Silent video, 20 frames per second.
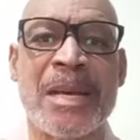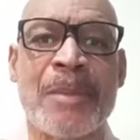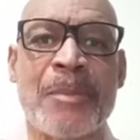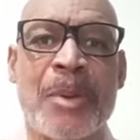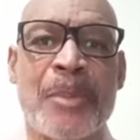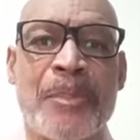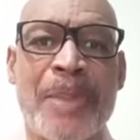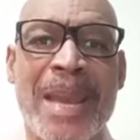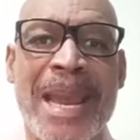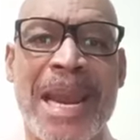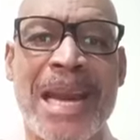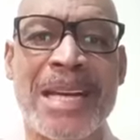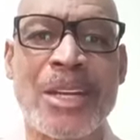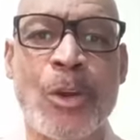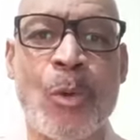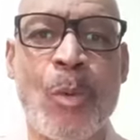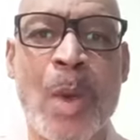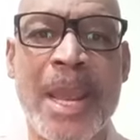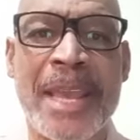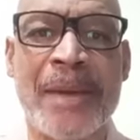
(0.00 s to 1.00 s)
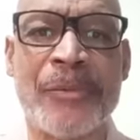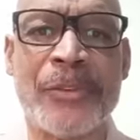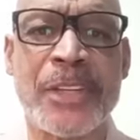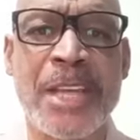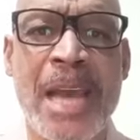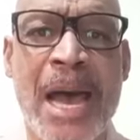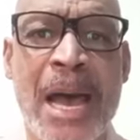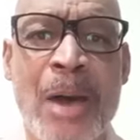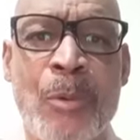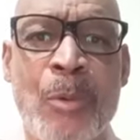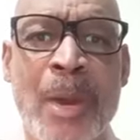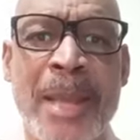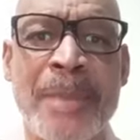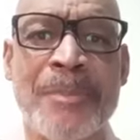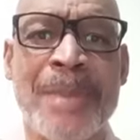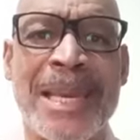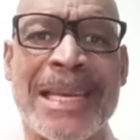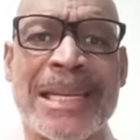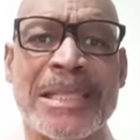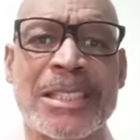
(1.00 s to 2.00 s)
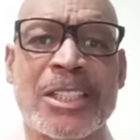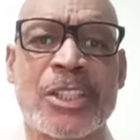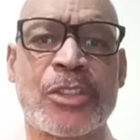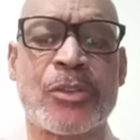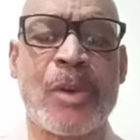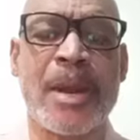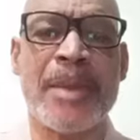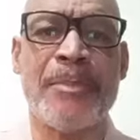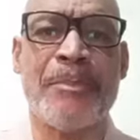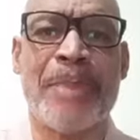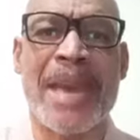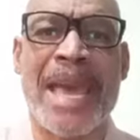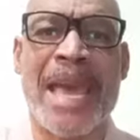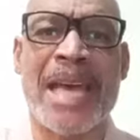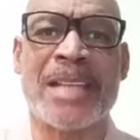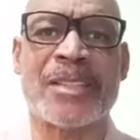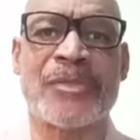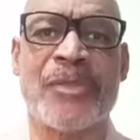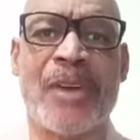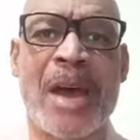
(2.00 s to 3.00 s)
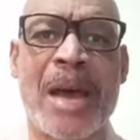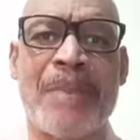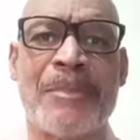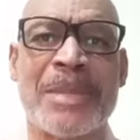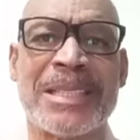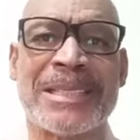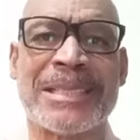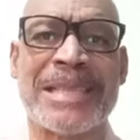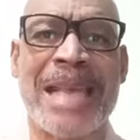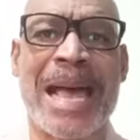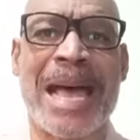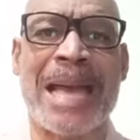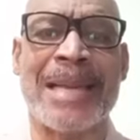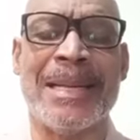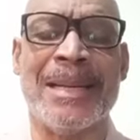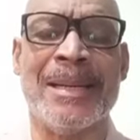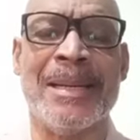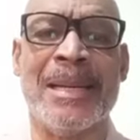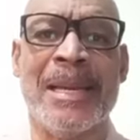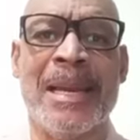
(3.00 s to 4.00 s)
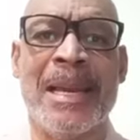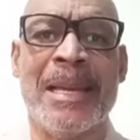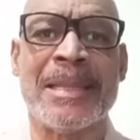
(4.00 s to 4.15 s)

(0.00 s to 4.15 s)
preparing the way of Yahweh, making straight paths for our Messiah,